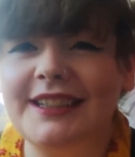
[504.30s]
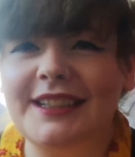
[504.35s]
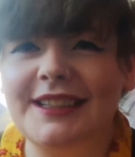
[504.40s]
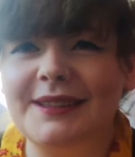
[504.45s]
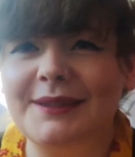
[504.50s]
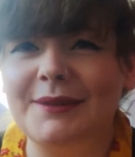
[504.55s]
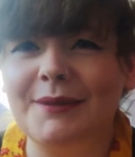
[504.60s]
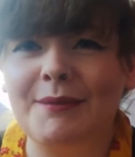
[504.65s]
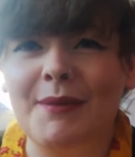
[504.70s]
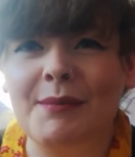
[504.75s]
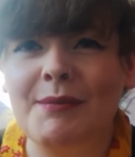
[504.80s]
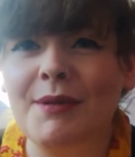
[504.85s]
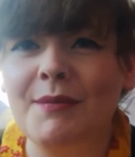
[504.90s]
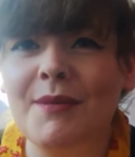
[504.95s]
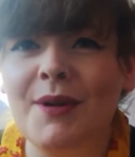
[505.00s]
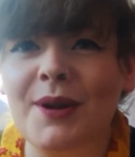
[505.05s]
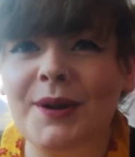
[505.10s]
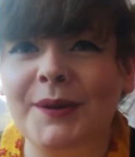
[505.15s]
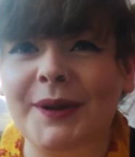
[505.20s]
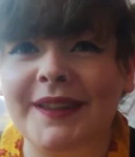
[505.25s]
My mum
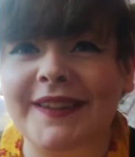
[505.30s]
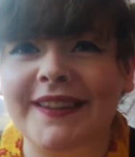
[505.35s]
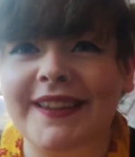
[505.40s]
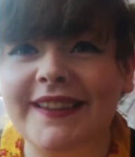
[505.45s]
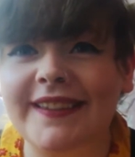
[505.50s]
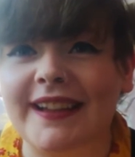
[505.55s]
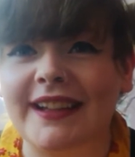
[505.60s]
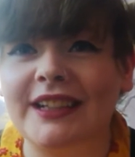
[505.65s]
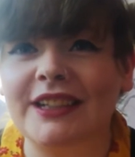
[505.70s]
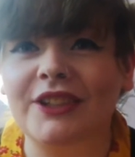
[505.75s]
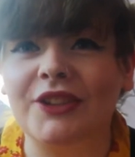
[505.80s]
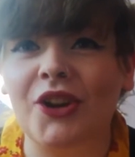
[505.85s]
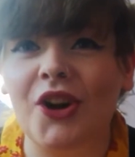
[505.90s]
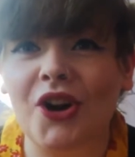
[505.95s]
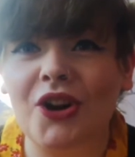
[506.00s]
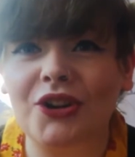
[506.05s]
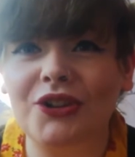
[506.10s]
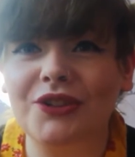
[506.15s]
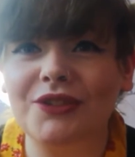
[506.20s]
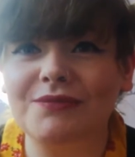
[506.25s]
always says I can
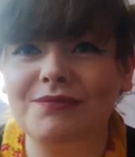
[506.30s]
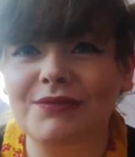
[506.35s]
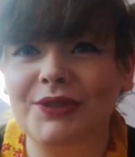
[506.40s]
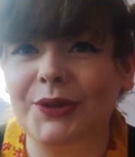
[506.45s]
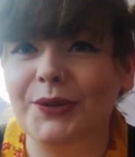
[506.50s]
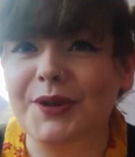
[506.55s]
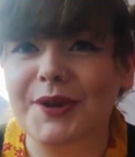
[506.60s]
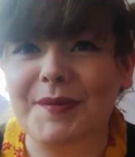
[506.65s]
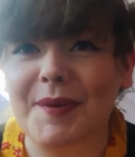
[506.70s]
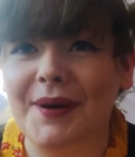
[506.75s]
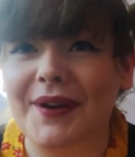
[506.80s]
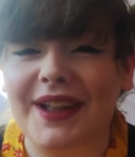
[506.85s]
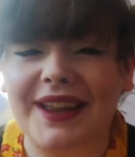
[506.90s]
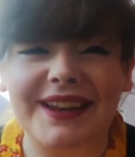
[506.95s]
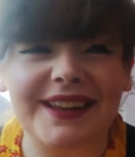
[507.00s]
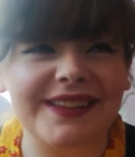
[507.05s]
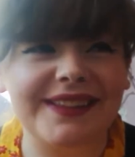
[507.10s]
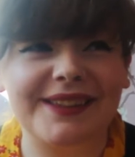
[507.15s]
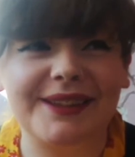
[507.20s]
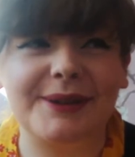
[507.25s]
talk to her about
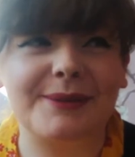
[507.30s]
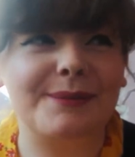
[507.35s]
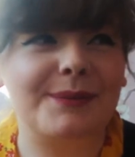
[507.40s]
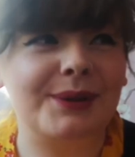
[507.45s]
anything,